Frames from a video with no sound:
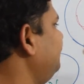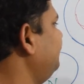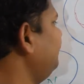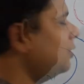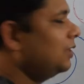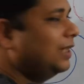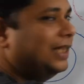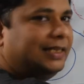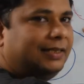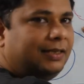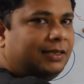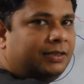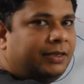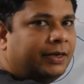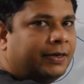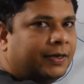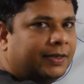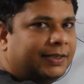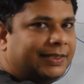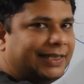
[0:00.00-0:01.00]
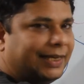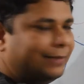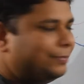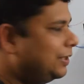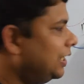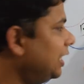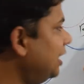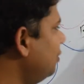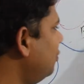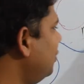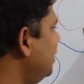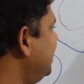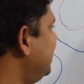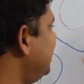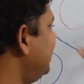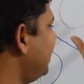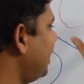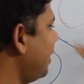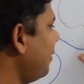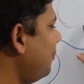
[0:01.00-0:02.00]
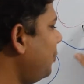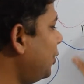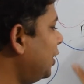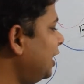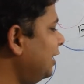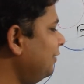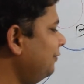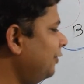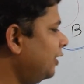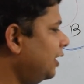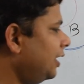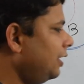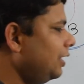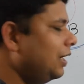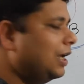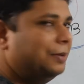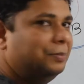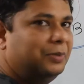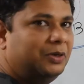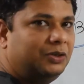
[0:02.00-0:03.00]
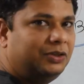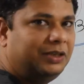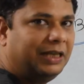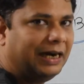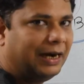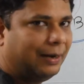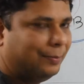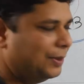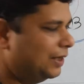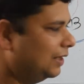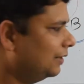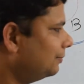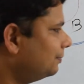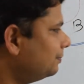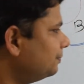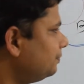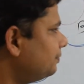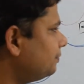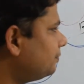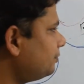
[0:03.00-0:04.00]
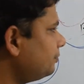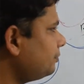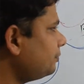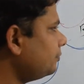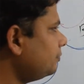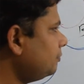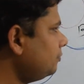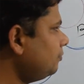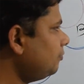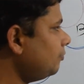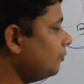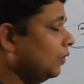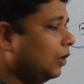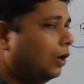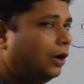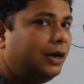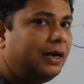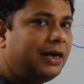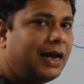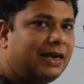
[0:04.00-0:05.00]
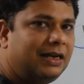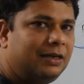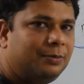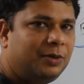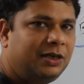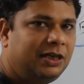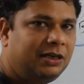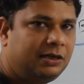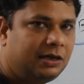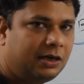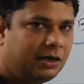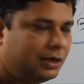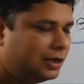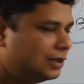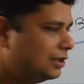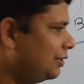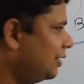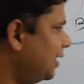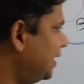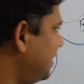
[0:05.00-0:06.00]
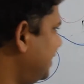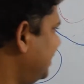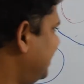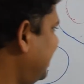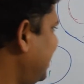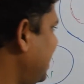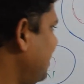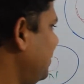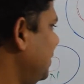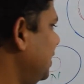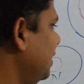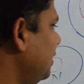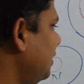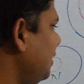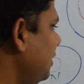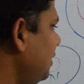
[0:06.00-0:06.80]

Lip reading: So this is the concept which is important for immunotherapy or antibody-drug conjugated therapy.